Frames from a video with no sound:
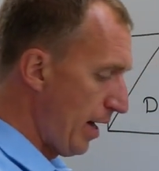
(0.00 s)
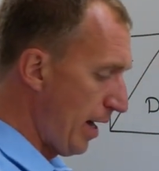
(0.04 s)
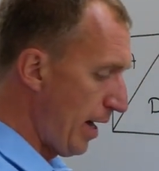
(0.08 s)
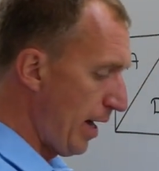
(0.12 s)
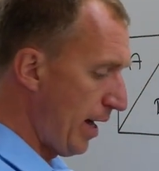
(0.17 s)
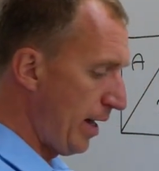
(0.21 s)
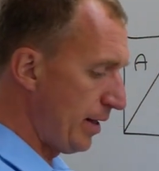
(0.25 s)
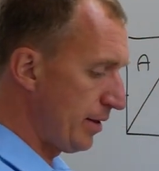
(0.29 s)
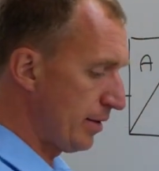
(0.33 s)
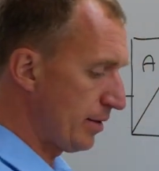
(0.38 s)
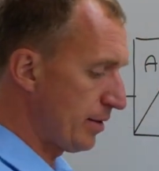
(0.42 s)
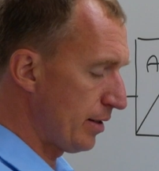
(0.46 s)

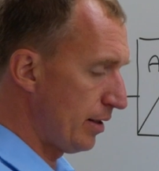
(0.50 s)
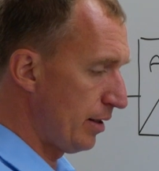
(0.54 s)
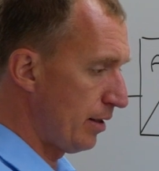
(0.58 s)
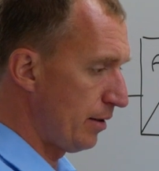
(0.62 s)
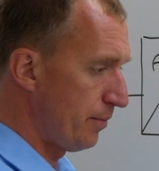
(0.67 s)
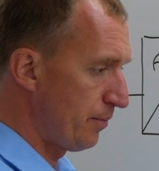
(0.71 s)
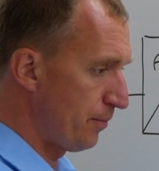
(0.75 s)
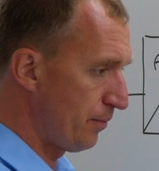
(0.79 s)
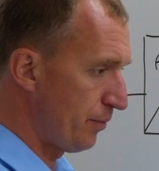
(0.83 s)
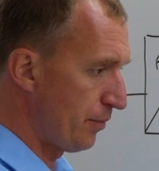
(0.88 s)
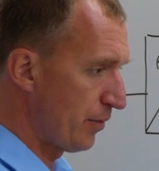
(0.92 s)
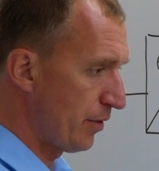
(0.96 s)
and
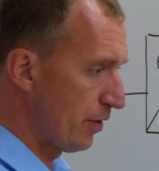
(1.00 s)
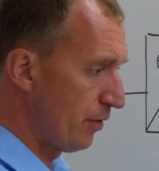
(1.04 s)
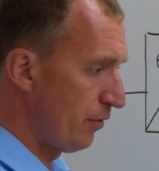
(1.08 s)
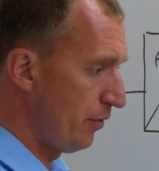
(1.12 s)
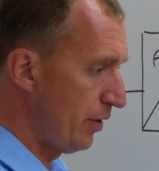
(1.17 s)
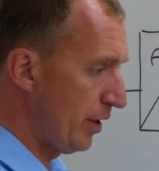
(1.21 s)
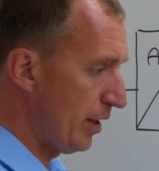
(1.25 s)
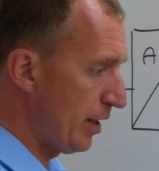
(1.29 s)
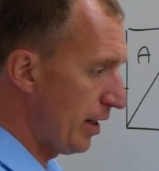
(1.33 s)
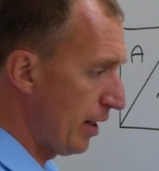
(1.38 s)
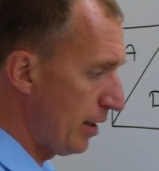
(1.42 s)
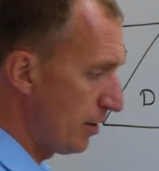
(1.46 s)

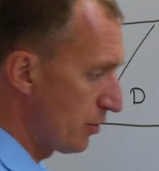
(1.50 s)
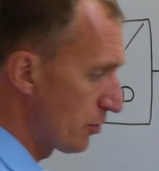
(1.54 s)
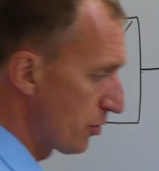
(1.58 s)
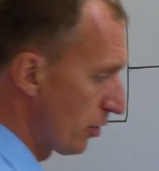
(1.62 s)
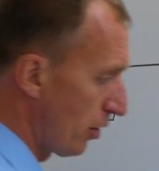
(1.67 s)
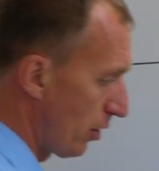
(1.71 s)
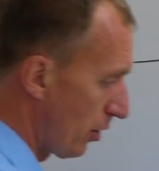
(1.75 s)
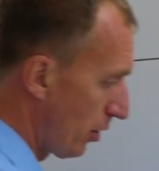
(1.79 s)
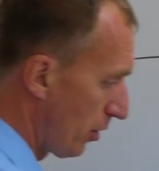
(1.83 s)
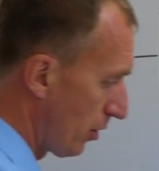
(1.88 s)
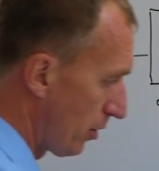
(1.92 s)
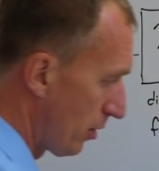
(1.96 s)
we can
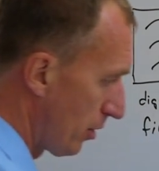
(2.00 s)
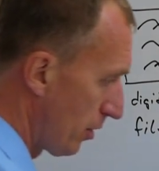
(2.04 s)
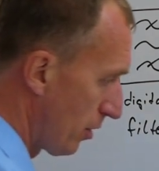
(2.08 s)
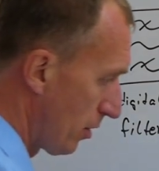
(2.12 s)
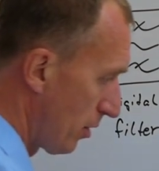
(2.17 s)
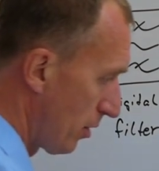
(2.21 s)
draw